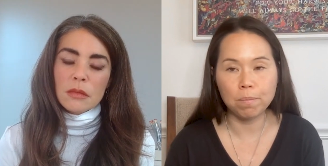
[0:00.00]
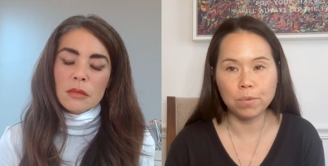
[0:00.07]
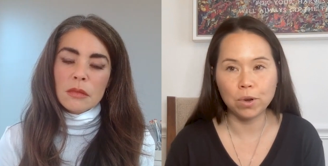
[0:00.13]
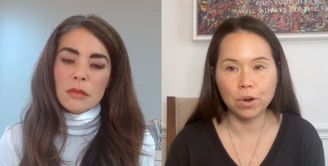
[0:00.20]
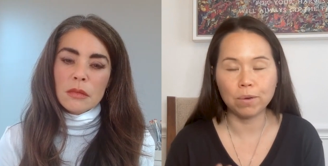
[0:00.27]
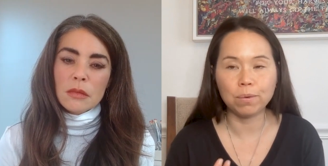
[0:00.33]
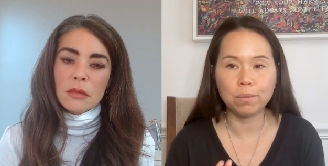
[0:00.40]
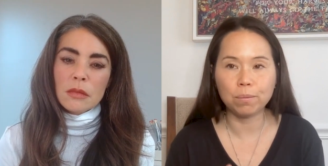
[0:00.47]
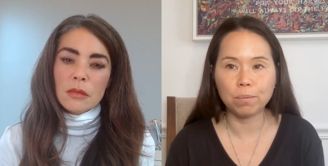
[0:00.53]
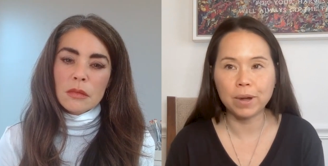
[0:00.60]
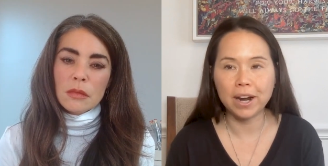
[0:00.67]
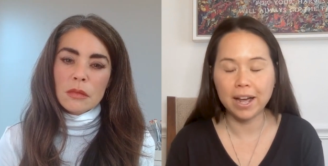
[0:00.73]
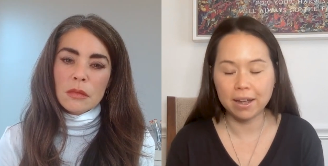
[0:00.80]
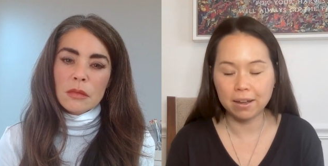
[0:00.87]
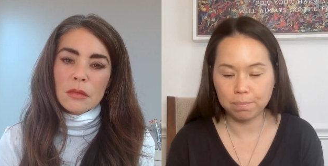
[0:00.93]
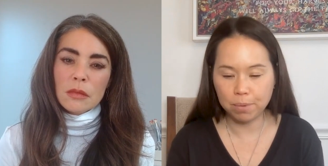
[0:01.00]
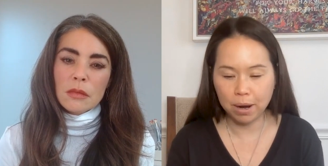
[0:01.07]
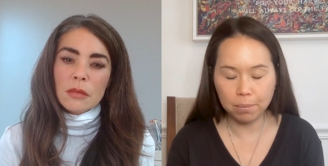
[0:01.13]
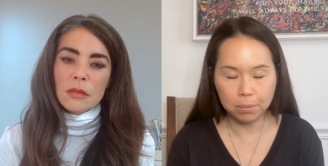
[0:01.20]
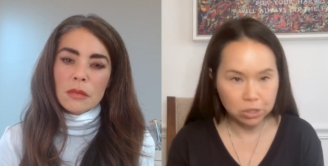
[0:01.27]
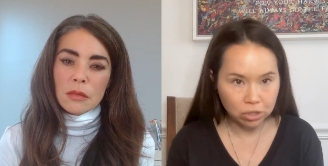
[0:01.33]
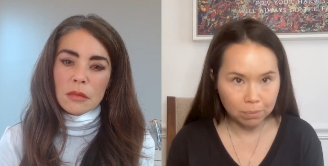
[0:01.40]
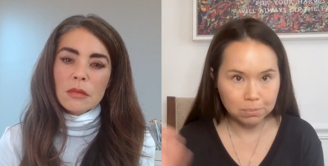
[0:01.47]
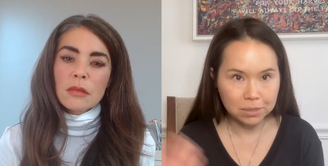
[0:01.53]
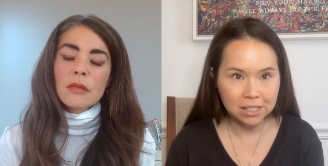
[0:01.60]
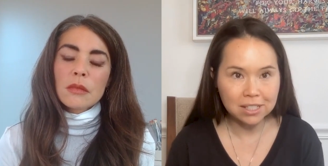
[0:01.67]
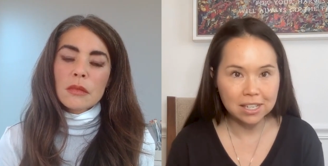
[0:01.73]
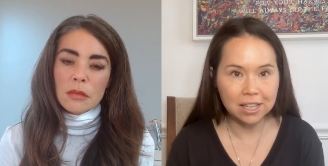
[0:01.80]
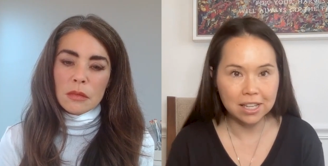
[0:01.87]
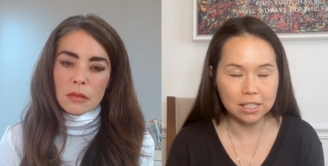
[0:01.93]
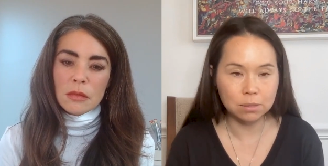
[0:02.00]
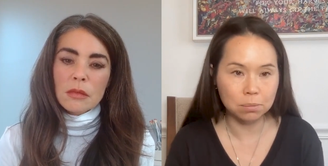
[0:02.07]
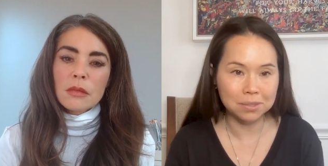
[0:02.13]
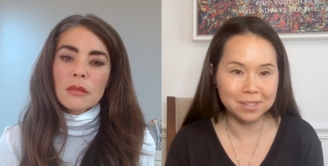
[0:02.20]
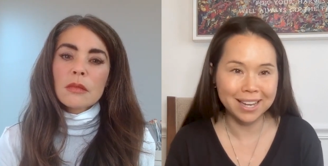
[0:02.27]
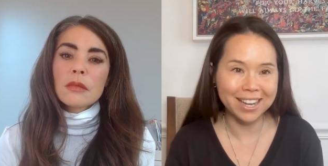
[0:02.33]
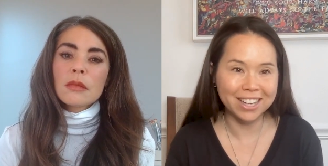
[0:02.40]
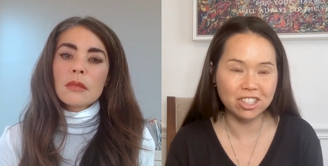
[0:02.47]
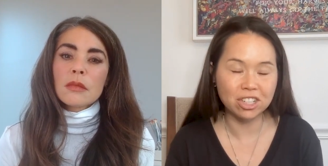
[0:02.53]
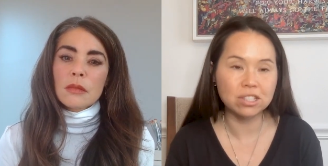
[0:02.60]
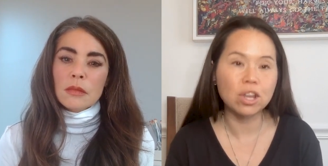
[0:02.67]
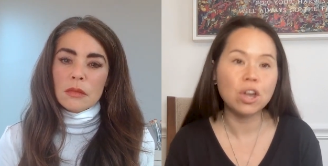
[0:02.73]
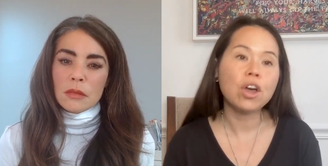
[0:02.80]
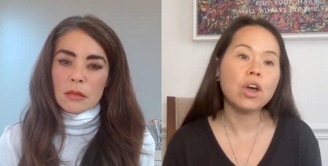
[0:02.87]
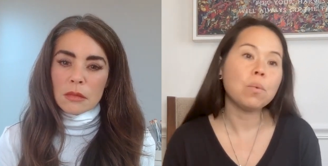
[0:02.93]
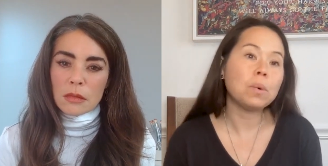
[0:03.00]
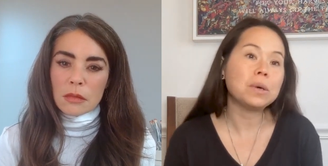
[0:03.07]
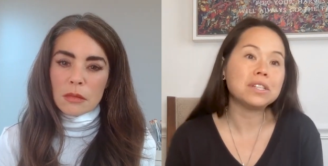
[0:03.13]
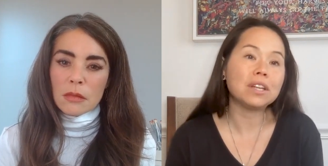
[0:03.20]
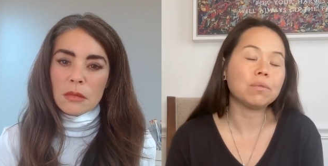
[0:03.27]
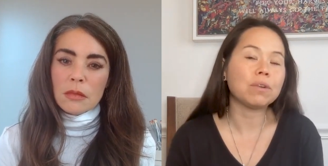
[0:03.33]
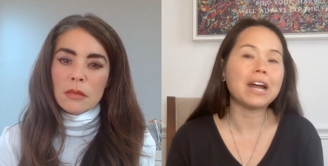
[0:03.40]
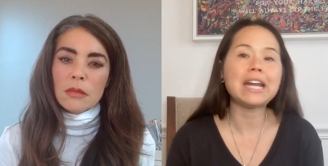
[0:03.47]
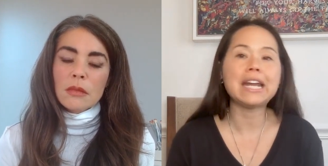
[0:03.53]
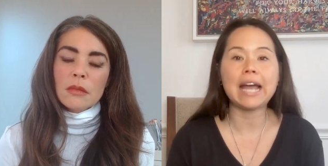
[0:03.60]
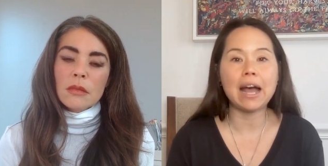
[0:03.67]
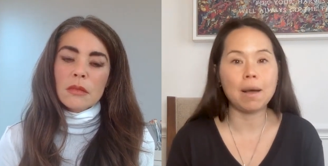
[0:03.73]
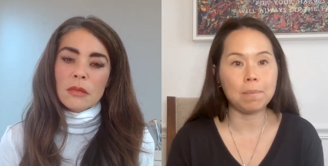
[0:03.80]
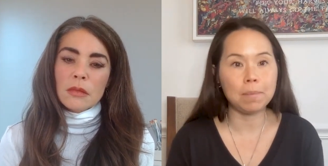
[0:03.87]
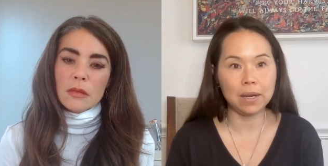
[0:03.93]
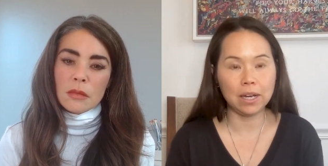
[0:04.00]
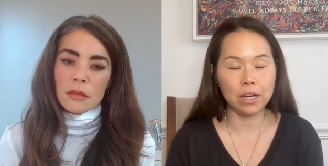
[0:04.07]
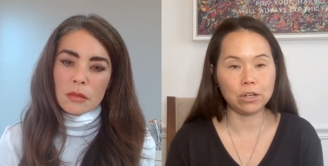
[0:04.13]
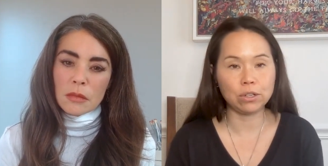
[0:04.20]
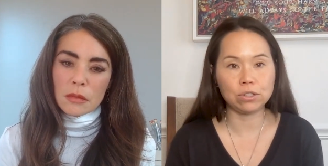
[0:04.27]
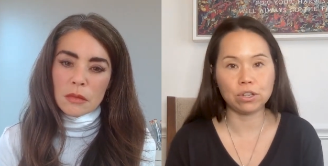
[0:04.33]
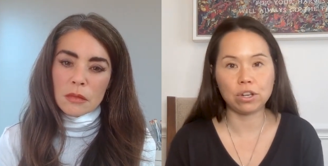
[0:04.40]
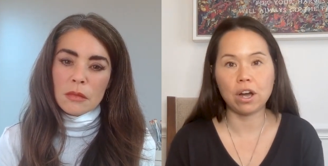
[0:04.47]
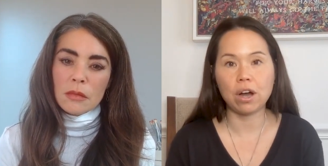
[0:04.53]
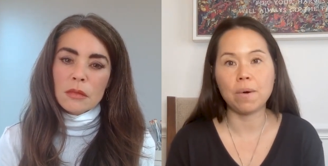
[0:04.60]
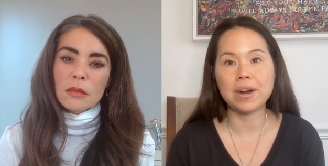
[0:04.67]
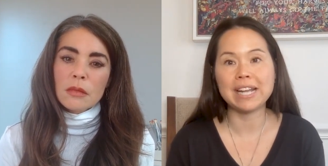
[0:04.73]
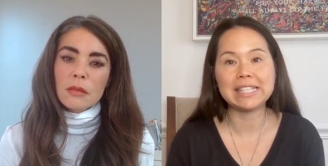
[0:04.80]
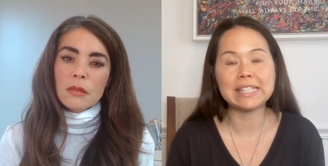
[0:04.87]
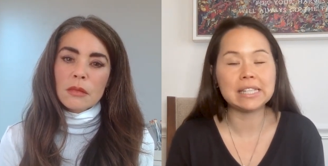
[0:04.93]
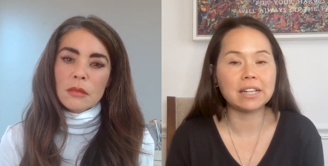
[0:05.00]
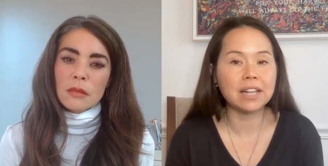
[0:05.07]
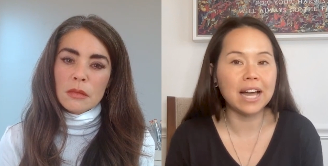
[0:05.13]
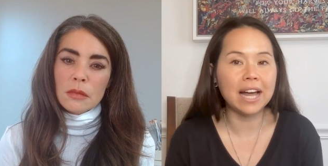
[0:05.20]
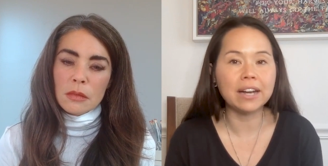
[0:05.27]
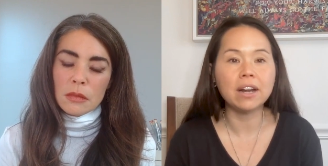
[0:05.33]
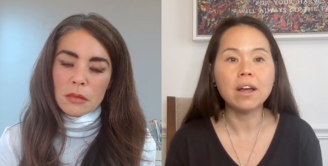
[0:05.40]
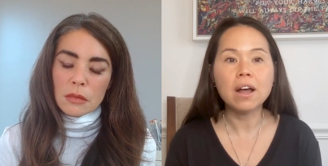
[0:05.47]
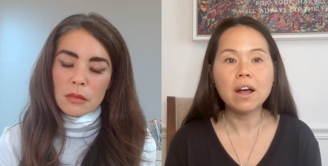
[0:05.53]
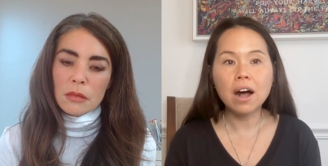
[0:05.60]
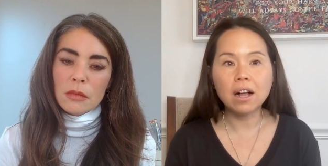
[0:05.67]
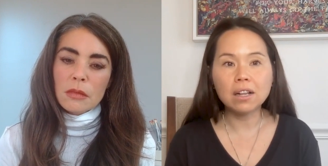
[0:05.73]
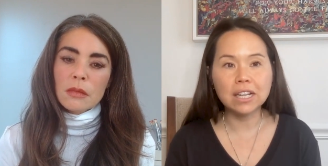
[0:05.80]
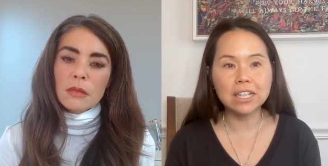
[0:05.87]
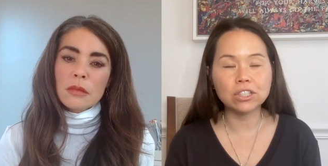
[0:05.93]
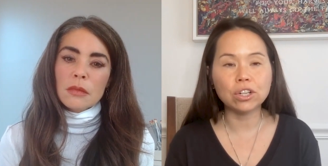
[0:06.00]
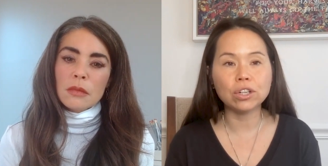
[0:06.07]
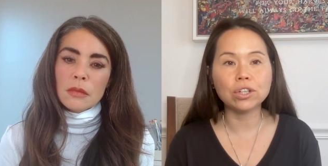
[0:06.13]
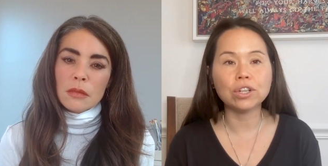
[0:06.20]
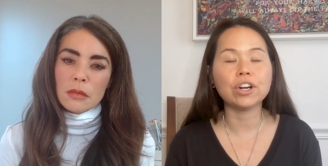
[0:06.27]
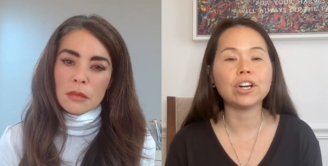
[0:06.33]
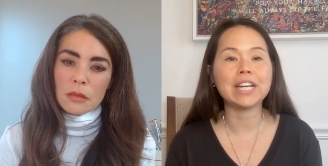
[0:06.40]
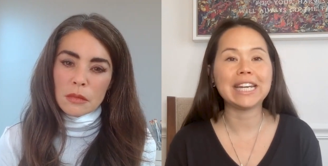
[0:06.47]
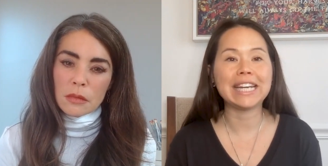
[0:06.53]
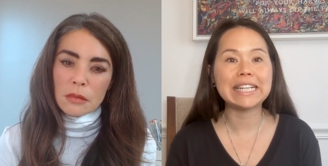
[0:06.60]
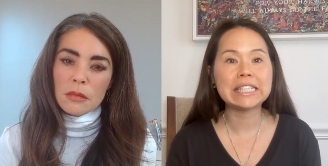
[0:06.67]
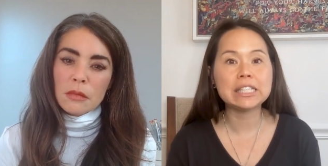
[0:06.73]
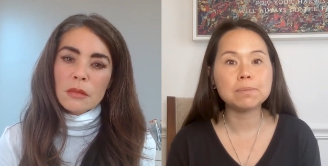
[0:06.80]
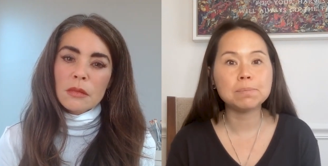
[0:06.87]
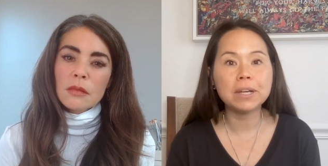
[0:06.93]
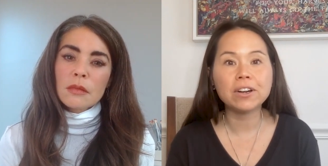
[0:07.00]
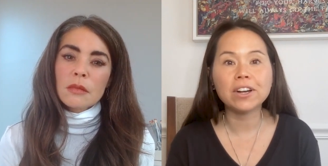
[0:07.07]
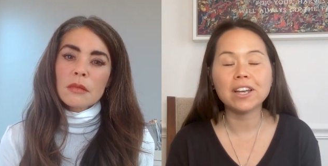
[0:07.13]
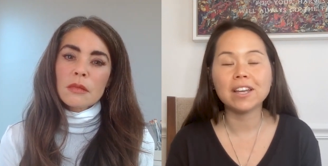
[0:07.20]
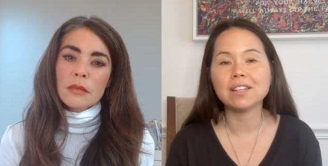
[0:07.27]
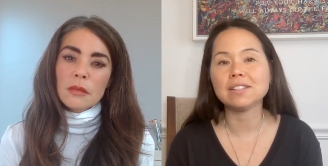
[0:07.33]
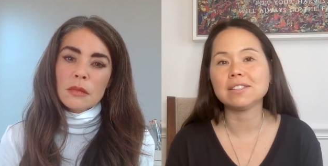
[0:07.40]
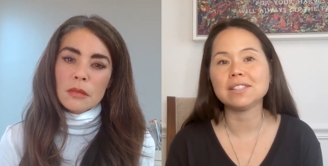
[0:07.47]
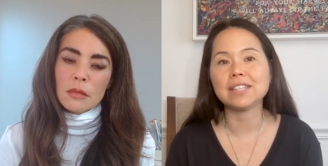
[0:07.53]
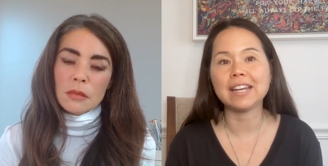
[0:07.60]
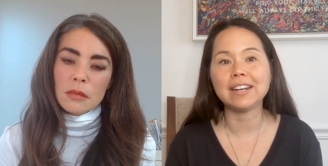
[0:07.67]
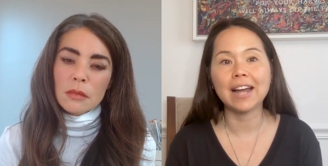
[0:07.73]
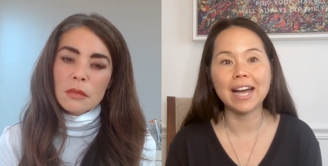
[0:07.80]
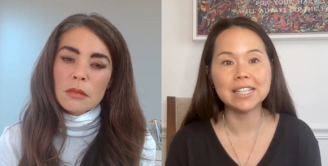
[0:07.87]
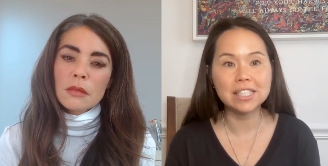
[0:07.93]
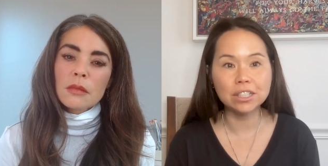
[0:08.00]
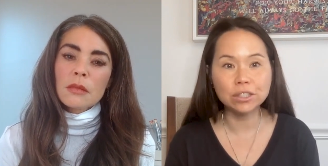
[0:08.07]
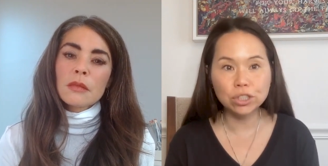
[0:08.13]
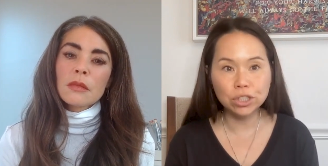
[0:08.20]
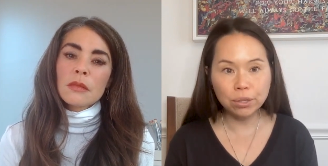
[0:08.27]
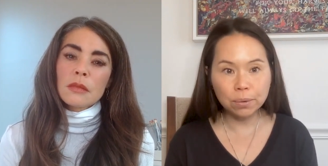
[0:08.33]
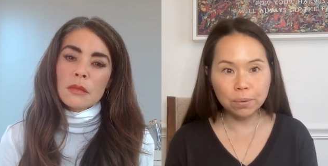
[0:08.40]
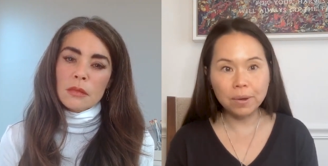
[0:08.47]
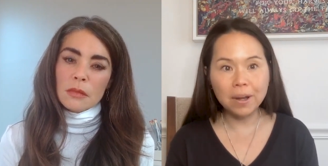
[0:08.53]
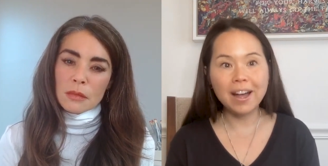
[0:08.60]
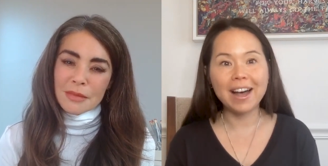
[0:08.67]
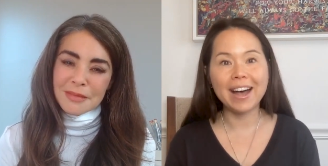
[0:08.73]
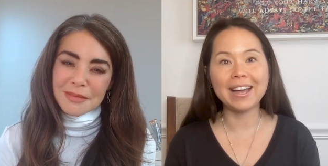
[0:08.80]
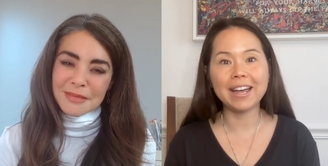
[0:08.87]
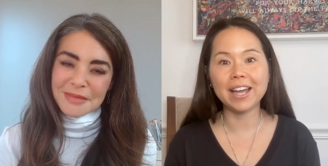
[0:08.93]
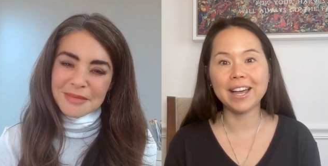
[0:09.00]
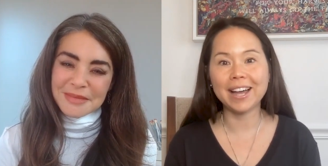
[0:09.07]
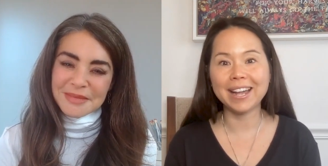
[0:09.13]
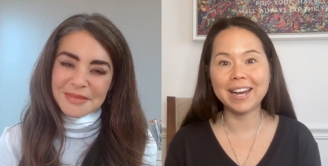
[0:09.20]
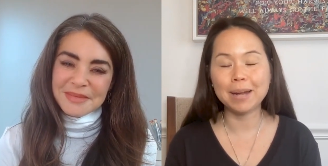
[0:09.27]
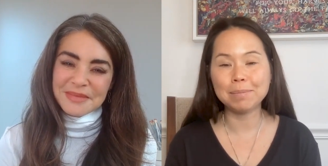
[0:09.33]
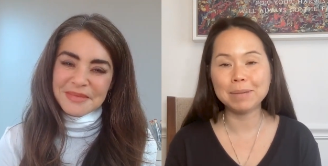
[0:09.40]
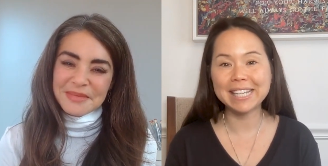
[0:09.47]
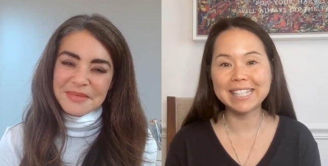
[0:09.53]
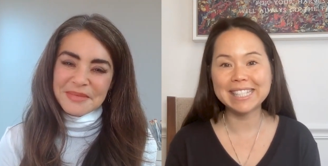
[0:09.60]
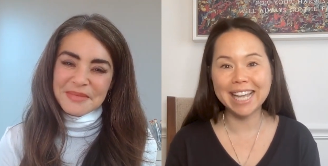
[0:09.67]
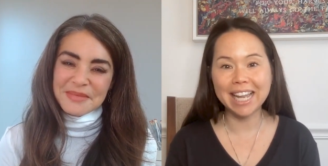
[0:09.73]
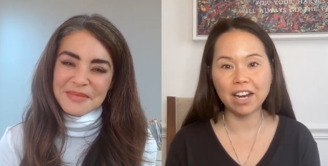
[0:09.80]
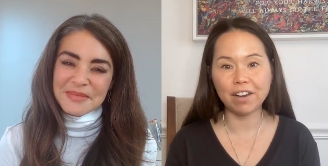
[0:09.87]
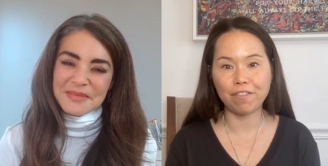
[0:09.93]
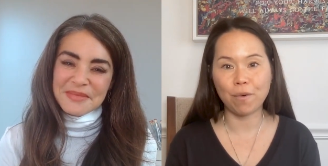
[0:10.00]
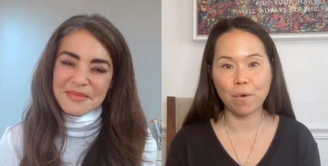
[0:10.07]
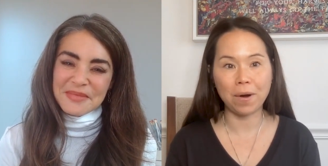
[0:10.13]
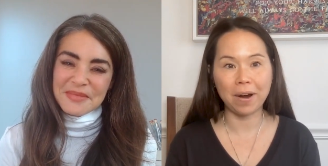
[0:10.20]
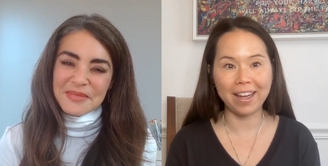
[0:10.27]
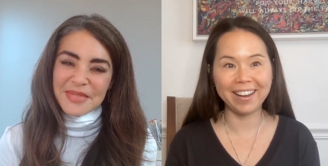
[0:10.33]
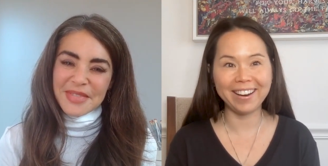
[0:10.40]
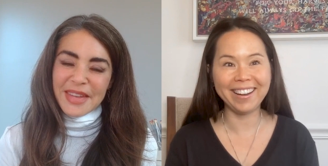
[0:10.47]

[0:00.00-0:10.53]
Speaker 1: you know, when I probably jumped into this was like, I just wasn't ready how many years ago. And I still had a lot to learn and experience. And I still do. And I'm excited for it.